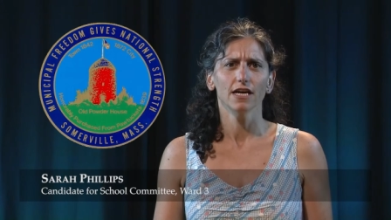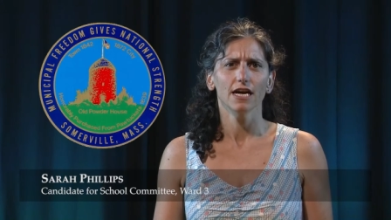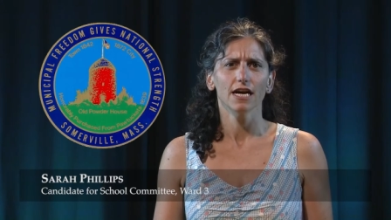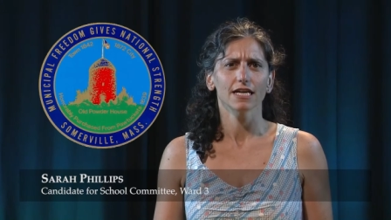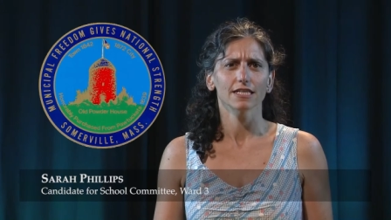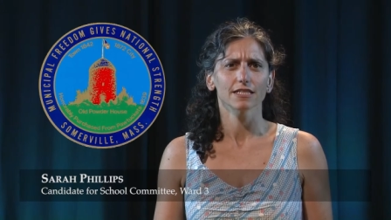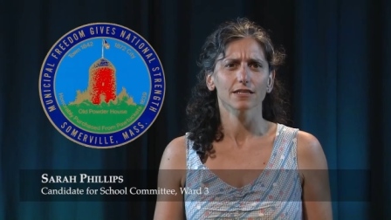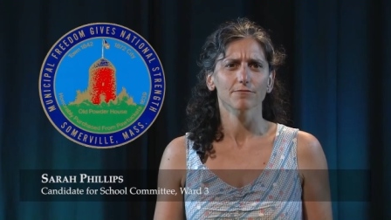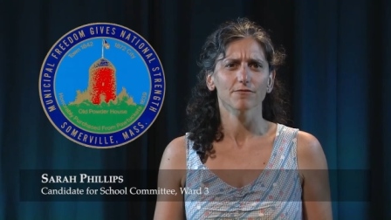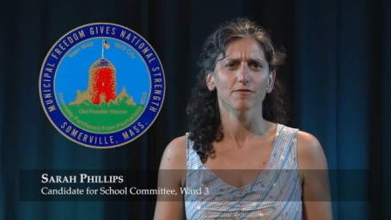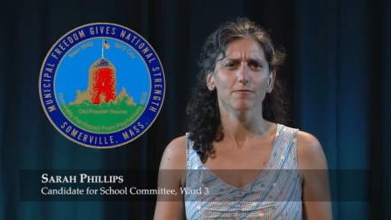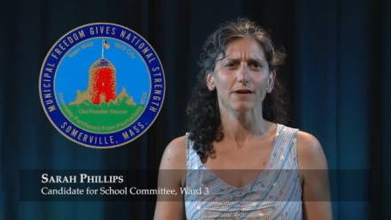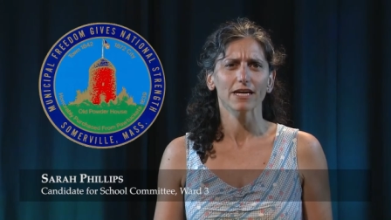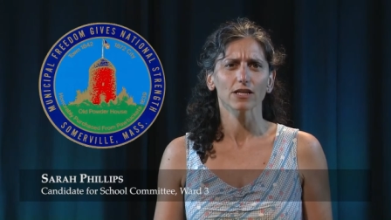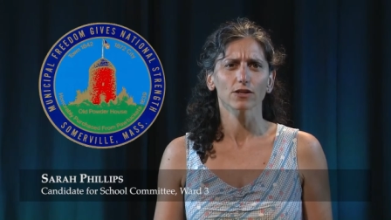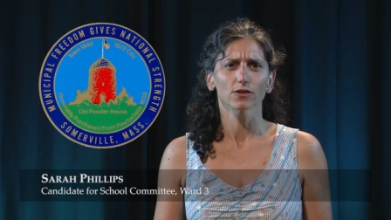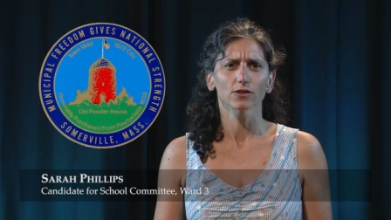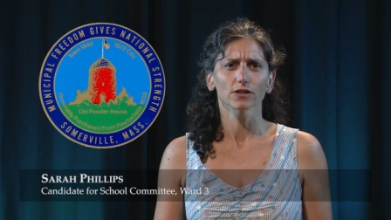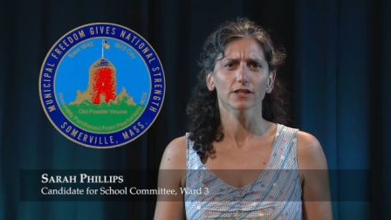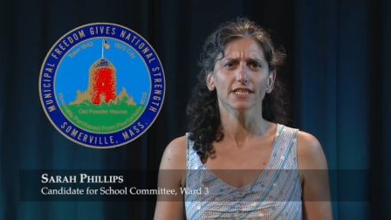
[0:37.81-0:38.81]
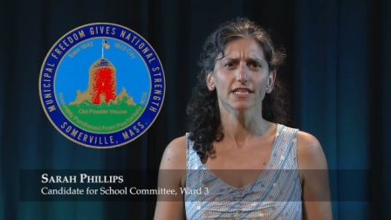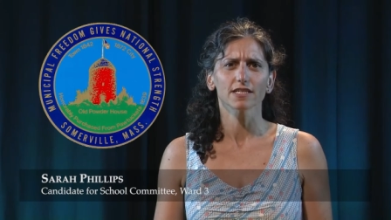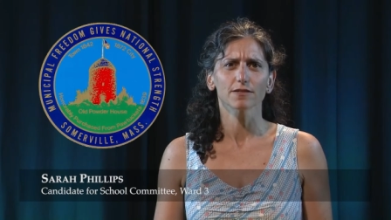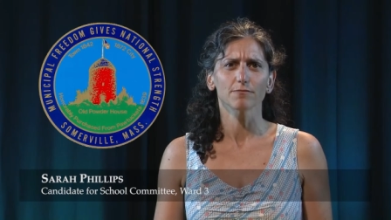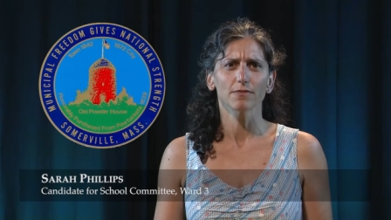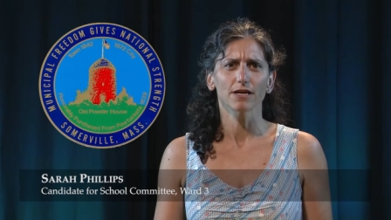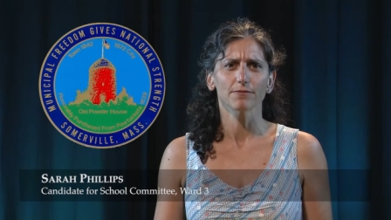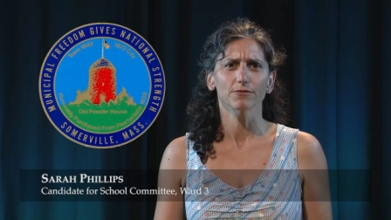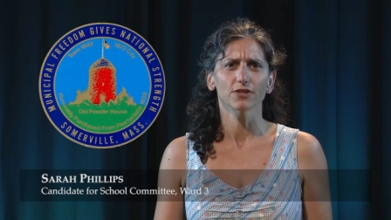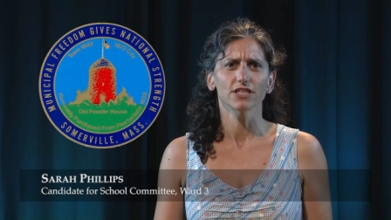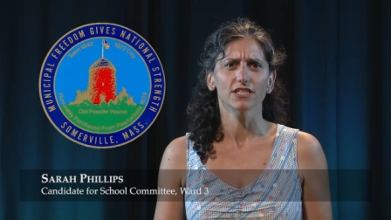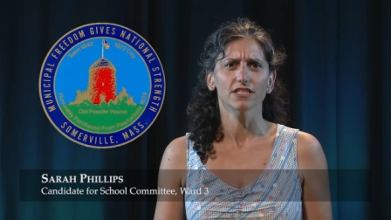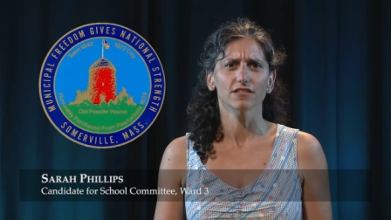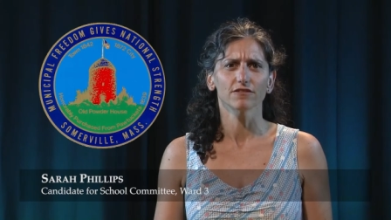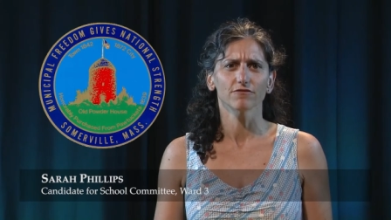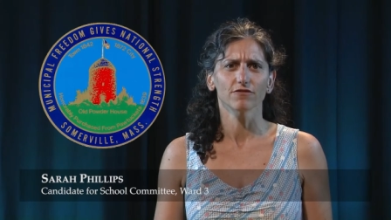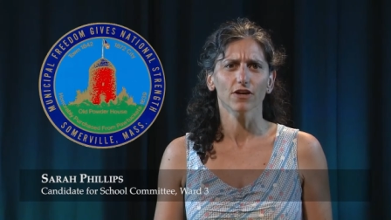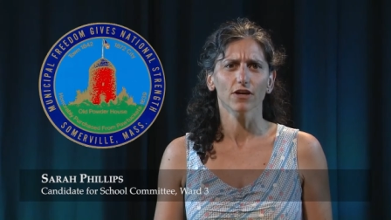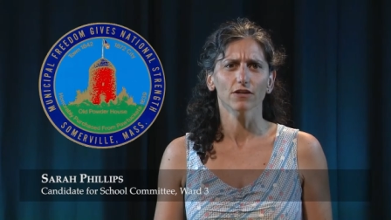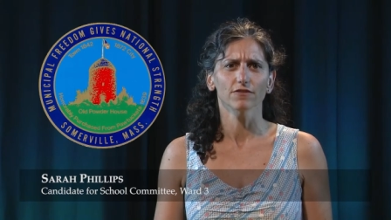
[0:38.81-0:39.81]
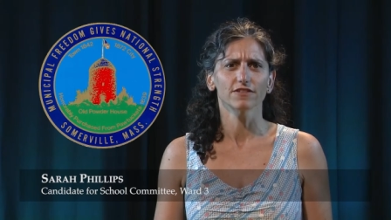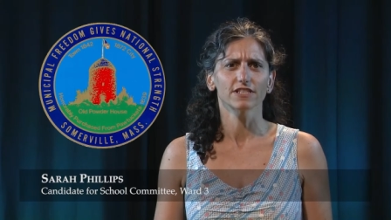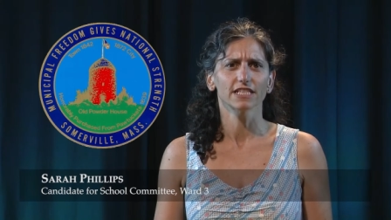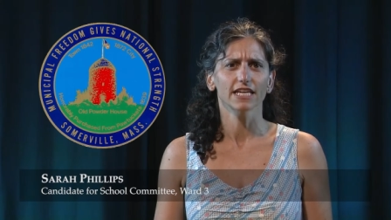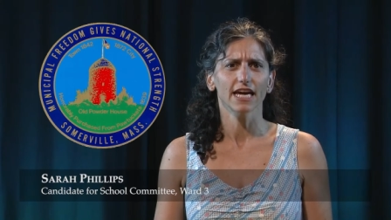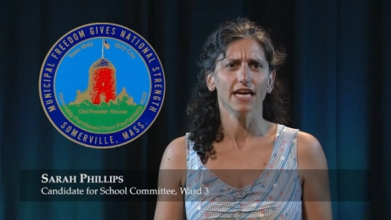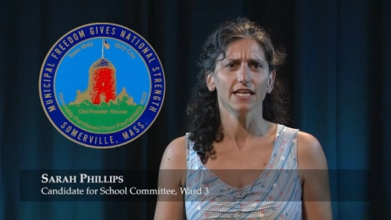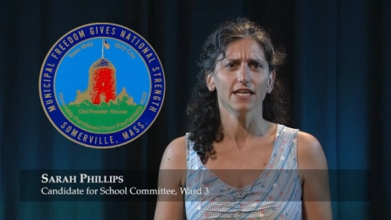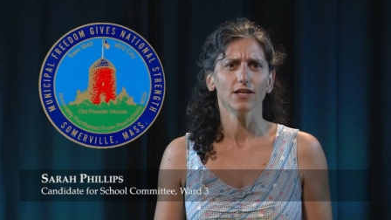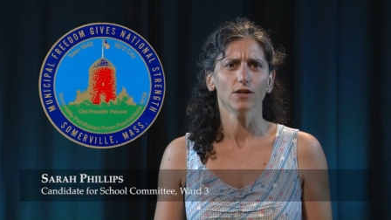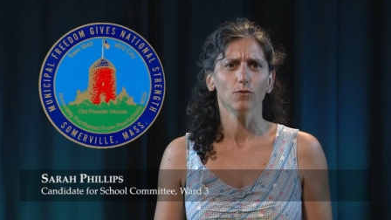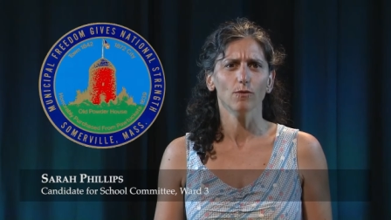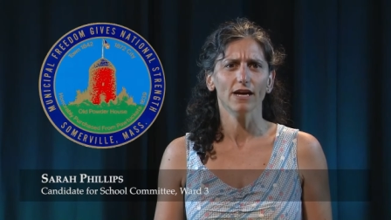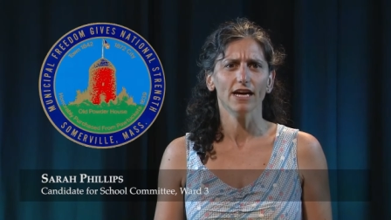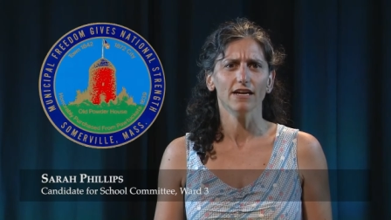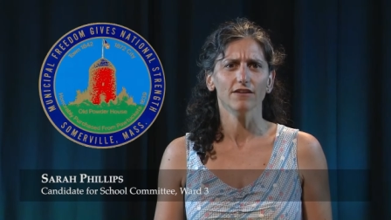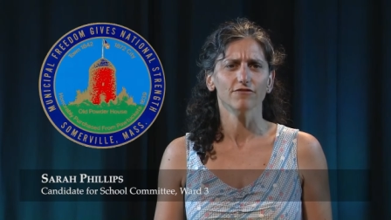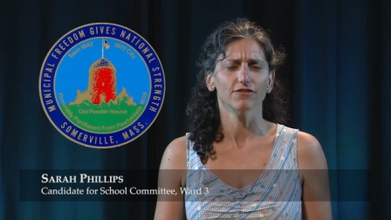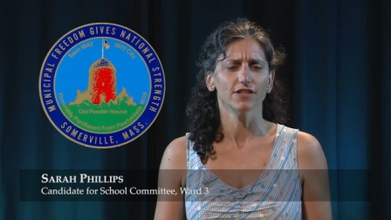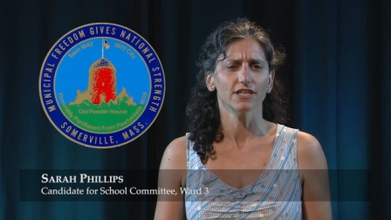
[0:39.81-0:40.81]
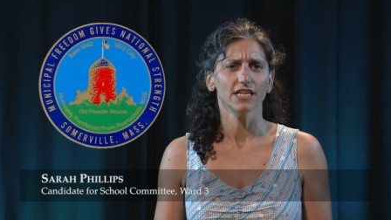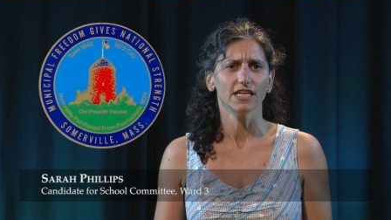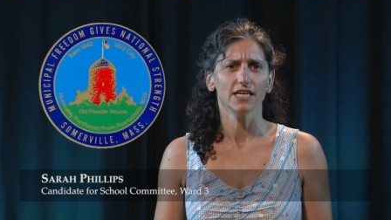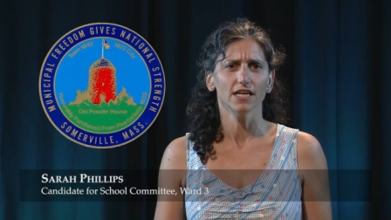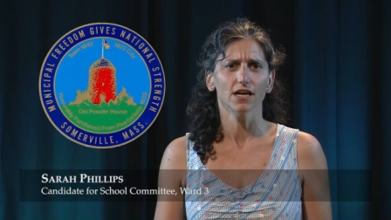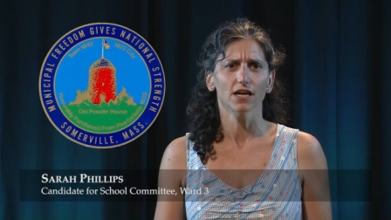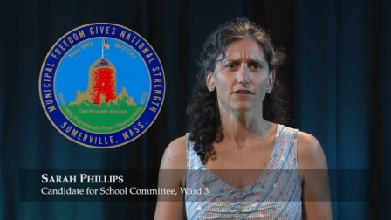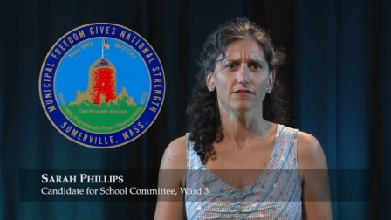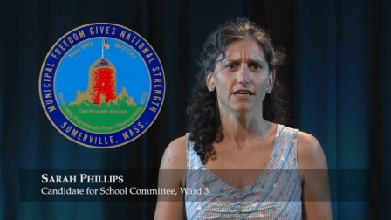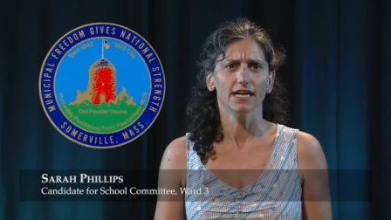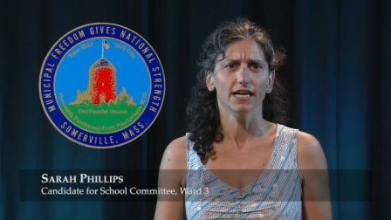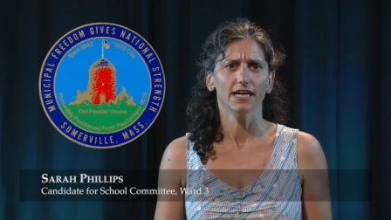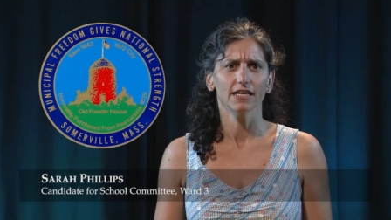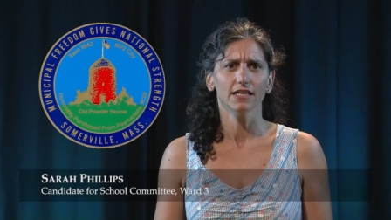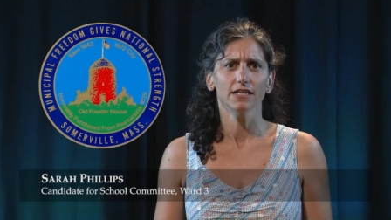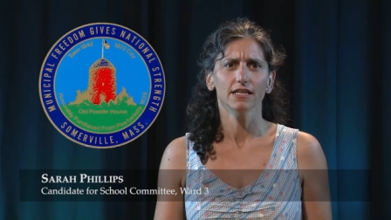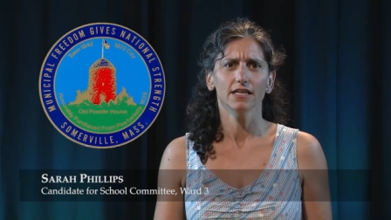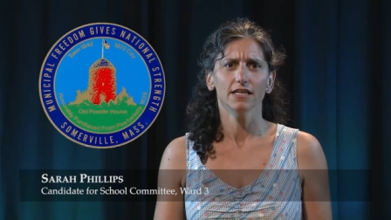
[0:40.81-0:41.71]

and some of my earliest memories involve skating away for the ERA,